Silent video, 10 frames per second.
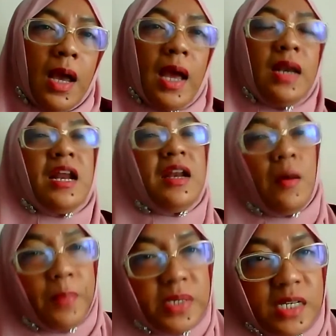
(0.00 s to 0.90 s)
and then at the
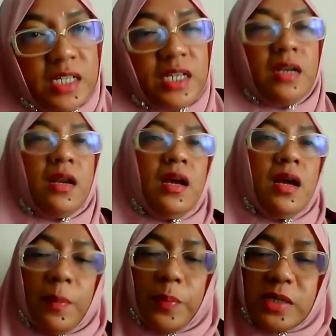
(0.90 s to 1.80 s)
opposition
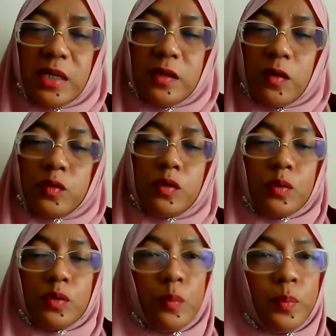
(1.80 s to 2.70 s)
representative also
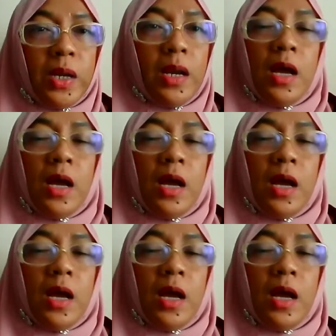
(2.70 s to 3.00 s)
so stupid.